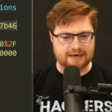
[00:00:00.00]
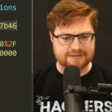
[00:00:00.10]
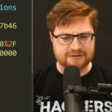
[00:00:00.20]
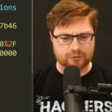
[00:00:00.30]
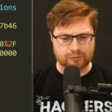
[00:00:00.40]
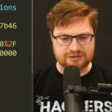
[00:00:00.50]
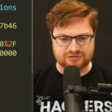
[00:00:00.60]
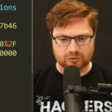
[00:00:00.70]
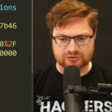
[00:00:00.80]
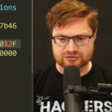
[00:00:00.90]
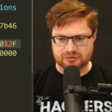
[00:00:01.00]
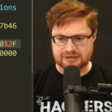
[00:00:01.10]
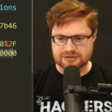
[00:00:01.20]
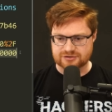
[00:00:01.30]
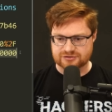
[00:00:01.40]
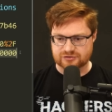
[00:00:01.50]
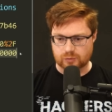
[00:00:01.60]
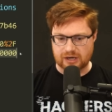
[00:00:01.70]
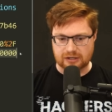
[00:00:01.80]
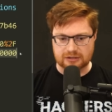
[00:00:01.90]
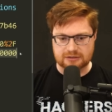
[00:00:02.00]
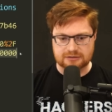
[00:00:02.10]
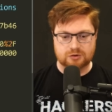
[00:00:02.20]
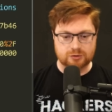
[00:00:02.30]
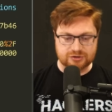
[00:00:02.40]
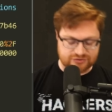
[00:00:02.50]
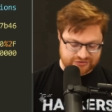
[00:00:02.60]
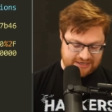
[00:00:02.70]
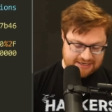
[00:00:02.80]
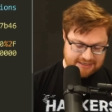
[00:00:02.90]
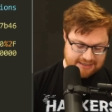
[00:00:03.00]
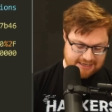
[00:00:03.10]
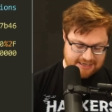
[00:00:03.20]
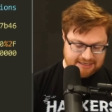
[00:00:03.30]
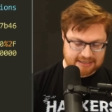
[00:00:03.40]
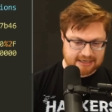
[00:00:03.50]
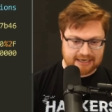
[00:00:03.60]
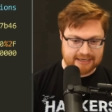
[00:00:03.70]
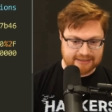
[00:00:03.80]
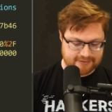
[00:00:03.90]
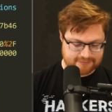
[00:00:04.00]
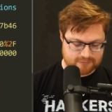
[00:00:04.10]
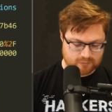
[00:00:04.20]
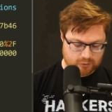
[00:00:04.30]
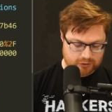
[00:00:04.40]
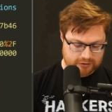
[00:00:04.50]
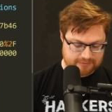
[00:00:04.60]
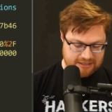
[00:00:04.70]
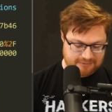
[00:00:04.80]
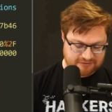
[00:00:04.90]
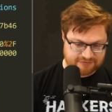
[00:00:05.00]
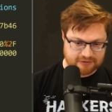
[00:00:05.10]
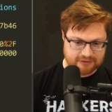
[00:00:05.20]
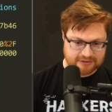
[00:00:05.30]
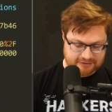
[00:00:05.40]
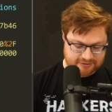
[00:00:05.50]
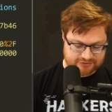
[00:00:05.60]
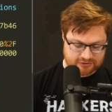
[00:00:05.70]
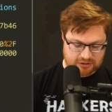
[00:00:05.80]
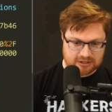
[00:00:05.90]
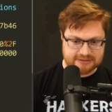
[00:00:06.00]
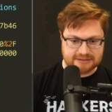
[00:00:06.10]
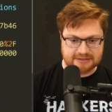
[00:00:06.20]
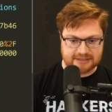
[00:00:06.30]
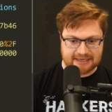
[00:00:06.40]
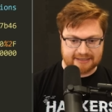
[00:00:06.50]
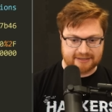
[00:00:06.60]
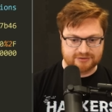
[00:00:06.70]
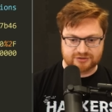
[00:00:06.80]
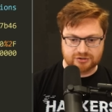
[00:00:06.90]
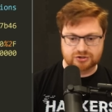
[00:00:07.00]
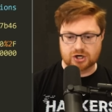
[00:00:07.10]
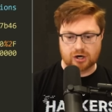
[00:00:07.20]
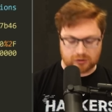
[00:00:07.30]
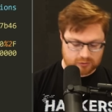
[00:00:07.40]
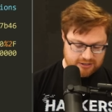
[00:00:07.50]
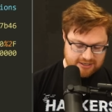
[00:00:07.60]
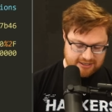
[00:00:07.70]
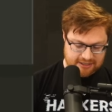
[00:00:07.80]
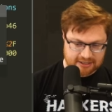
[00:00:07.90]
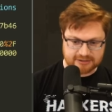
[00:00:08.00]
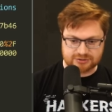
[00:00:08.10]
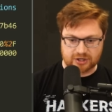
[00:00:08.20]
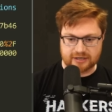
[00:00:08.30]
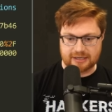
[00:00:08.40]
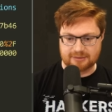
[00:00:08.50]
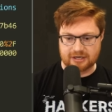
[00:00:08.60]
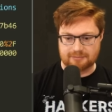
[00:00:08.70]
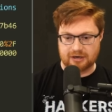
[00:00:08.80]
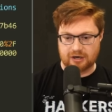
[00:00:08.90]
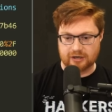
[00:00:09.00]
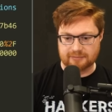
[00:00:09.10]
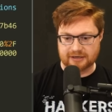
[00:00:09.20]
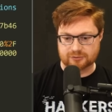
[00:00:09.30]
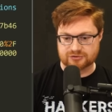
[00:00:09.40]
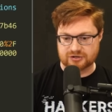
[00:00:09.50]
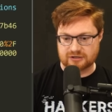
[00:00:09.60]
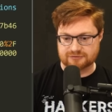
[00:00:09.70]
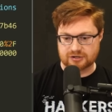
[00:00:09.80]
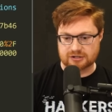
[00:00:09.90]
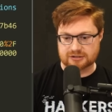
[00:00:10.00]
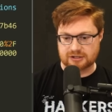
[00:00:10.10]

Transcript: and I think the resource string just as well. You could say, hey, I... we're maybe filling in to log in as Joe, uh, John Hammond on Microsoft dot